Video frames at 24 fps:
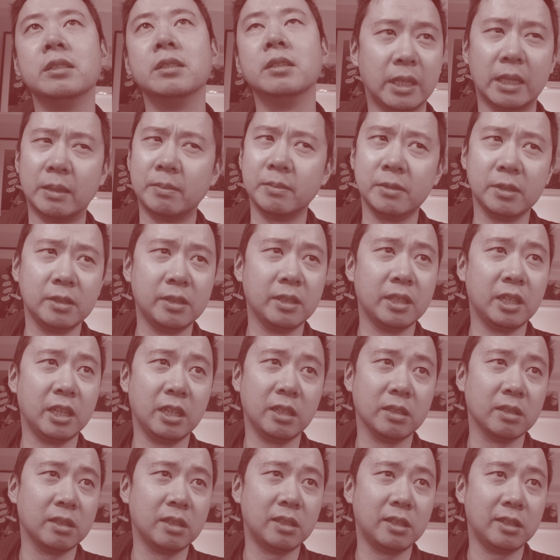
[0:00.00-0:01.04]
I'm looking at
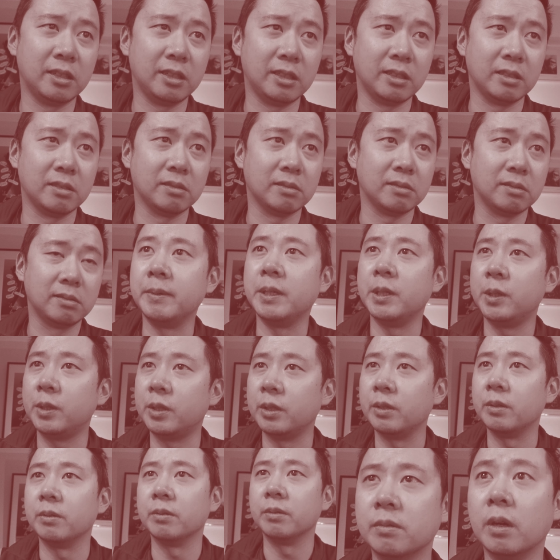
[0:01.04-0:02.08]
Glardo. Me
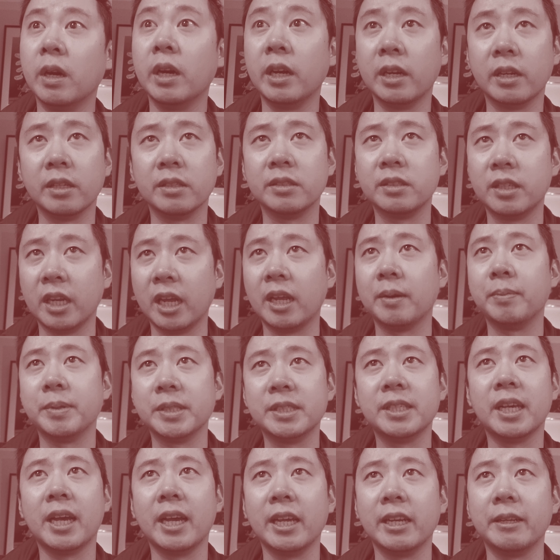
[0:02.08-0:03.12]
too, ready to stand
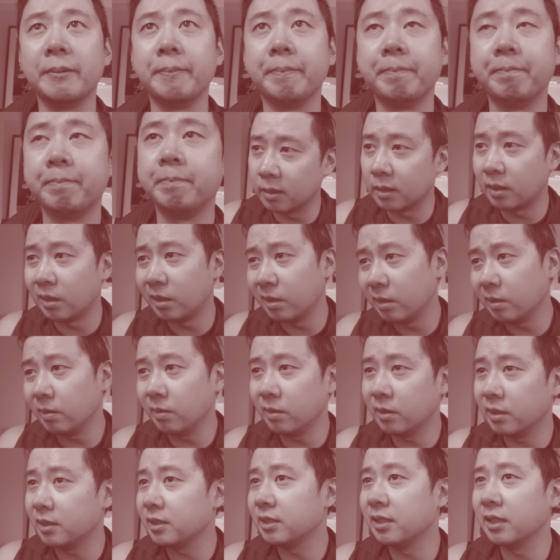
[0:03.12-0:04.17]
beside him. Glardo
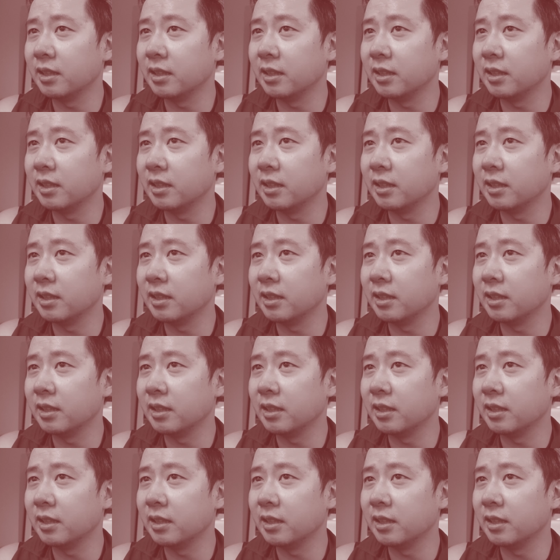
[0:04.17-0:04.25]
looks